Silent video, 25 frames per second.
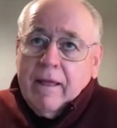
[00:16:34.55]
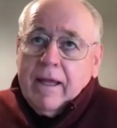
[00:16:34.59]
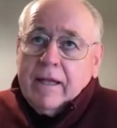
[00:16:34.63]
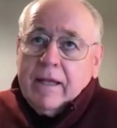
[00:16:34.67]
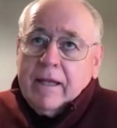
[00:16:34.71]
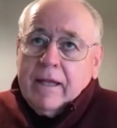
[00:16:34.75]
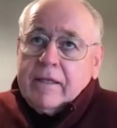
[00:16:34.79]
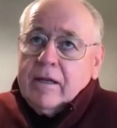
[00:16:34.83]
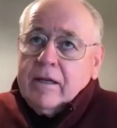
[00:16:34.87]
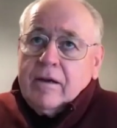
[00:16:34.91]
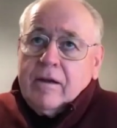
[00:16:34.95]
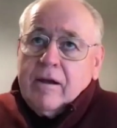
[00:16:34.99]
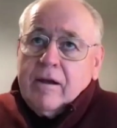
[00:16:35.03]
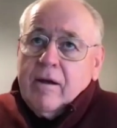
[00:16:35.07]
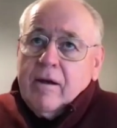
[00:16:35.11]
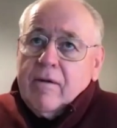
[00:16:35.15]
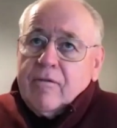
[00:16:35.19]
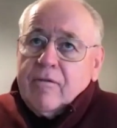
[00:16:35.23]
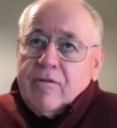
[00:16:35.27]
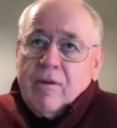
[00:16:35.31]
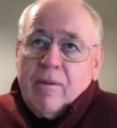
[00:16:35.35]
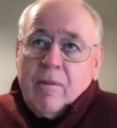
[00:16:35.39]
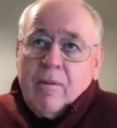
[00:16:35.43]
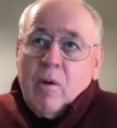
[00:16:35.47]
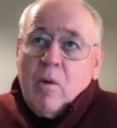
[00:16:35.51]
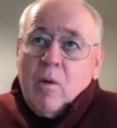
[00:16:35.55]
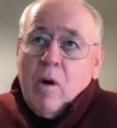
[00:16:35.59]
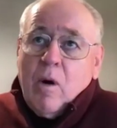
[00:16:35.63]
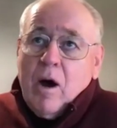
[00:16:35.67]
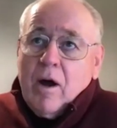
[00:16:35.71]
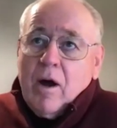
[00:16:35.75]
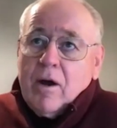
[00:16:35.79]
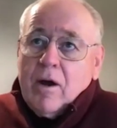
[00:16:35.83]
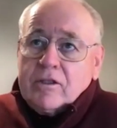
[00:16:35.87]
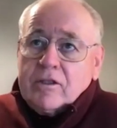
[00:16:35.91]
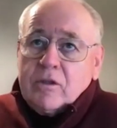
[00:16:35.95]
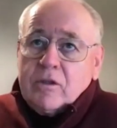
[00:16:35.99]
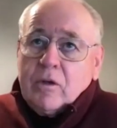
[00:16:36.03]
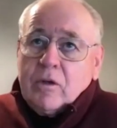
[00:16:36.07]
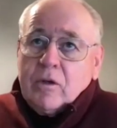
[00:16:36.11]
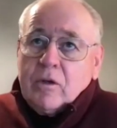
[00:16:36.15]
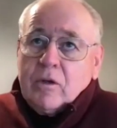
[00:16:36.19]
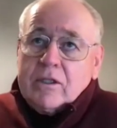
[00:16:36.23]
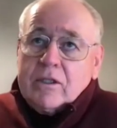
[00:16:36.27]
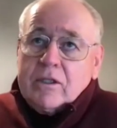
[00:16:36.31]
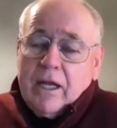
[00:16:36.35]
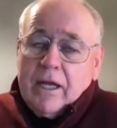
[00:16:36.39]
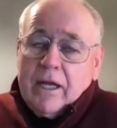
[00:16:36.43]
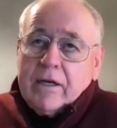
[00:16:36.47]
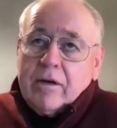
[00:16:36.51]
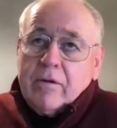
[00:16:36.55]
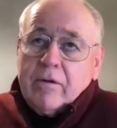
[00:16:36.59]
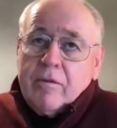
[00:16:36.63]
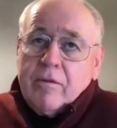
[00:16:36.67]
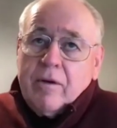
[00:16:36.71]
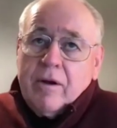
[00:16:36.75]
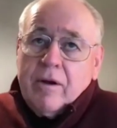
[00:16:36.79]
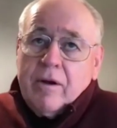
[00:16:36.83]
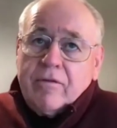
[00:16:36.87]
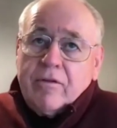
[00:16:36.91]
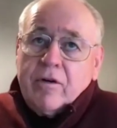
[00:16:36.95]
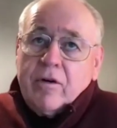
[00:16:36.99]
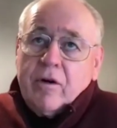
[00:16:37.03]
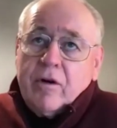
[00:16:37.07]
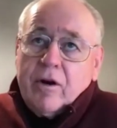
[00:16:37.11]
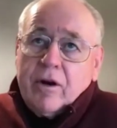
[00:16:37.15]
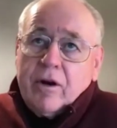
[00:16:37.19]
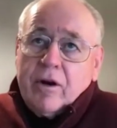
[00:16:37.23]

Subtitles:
It can come from a water source like a river